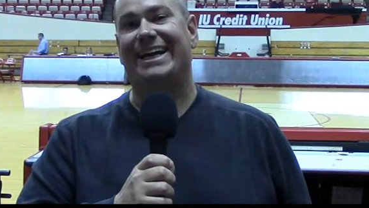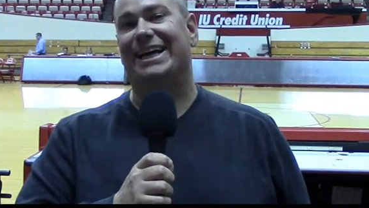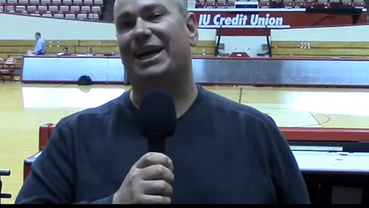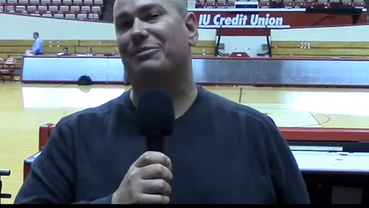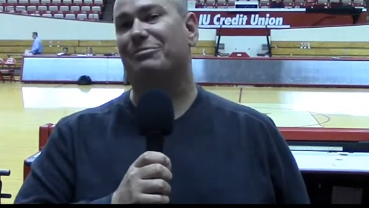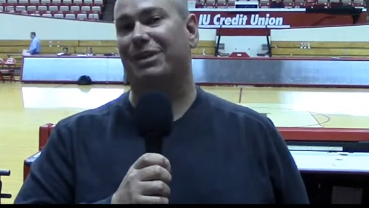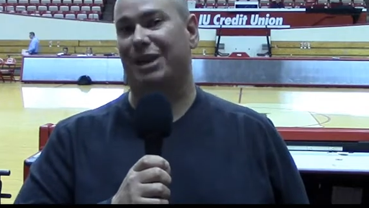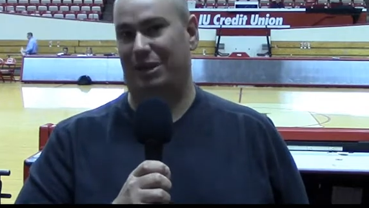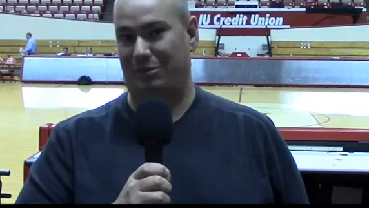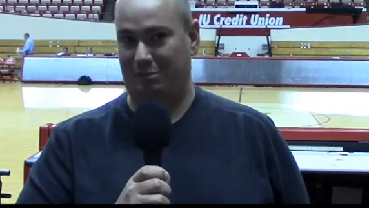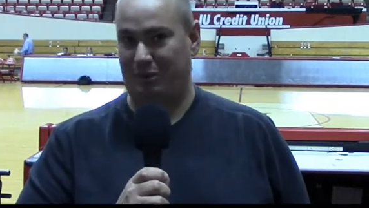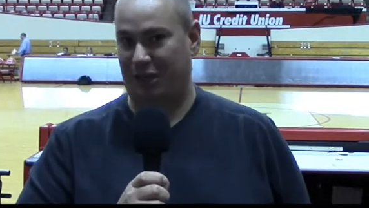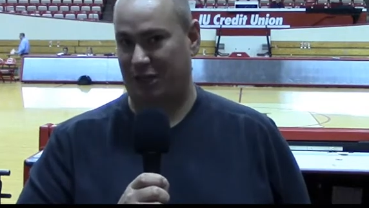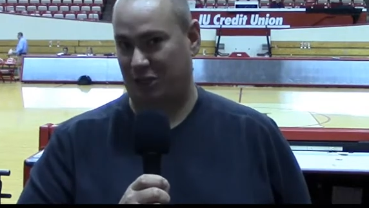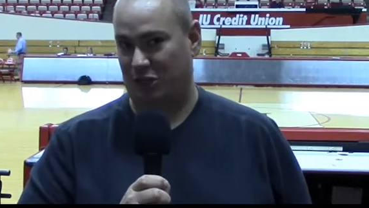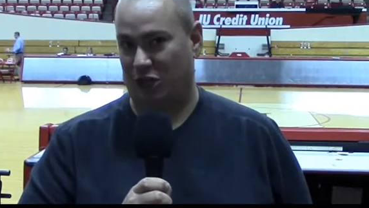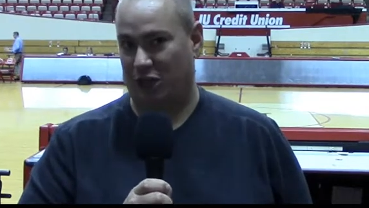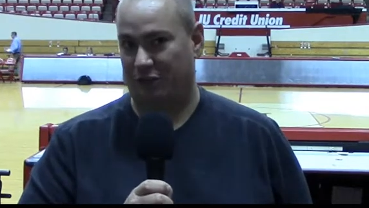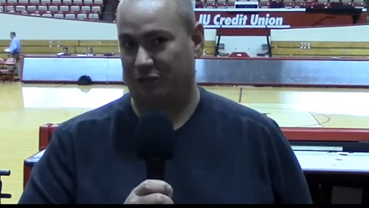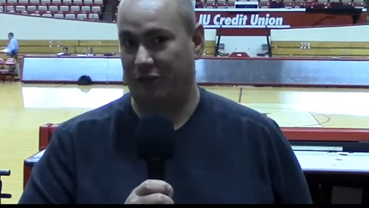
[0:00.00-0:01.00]
Hi, I'm Ken
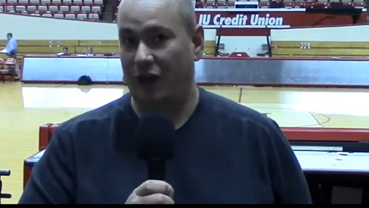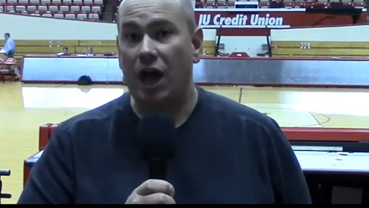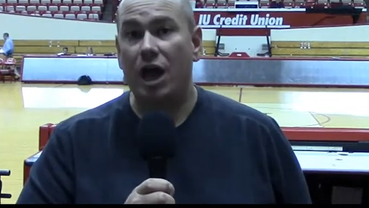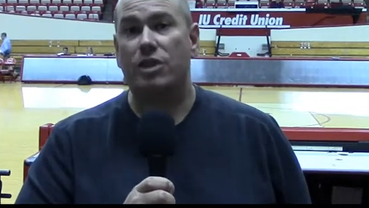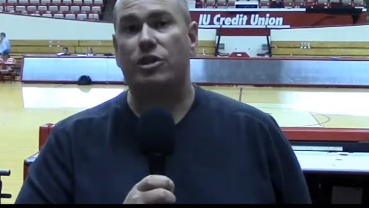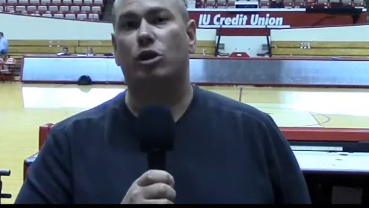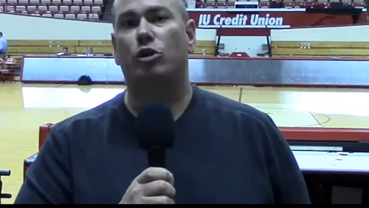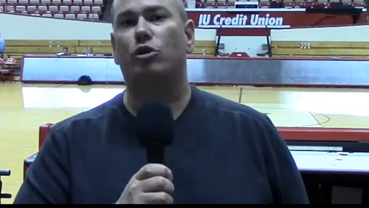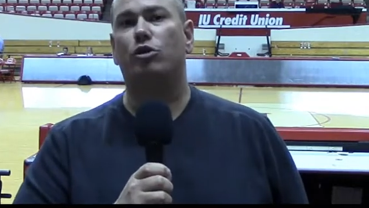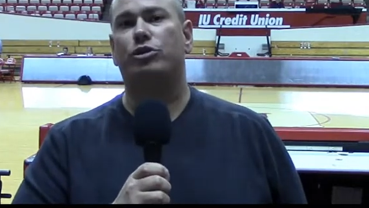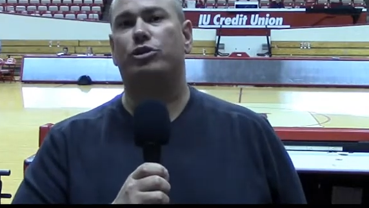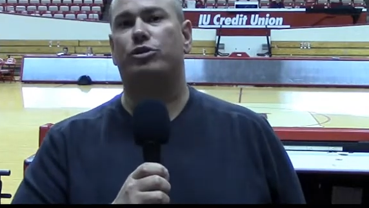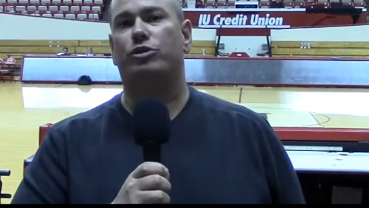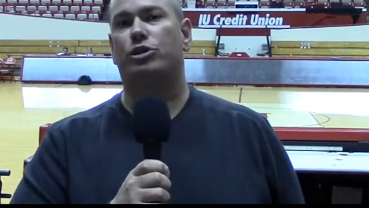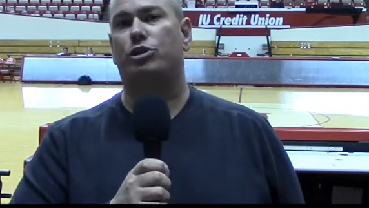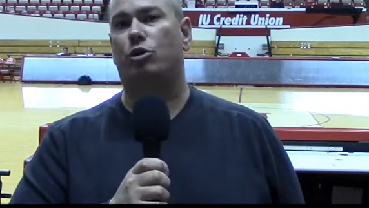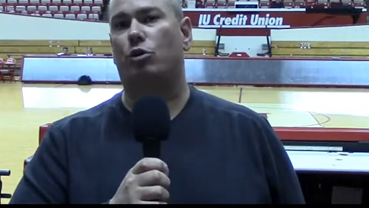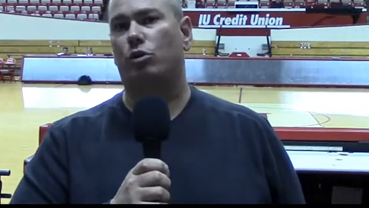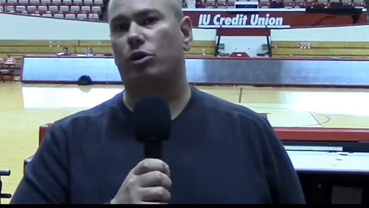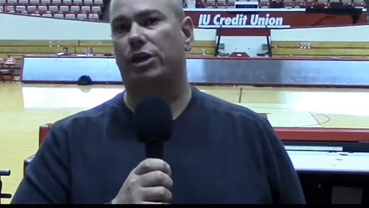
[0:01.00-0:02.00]
Bykoff. The Hoosiers
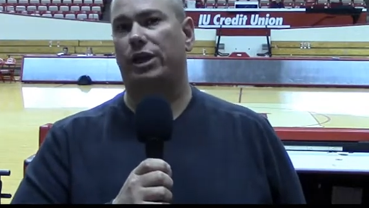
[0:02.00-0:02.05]
scored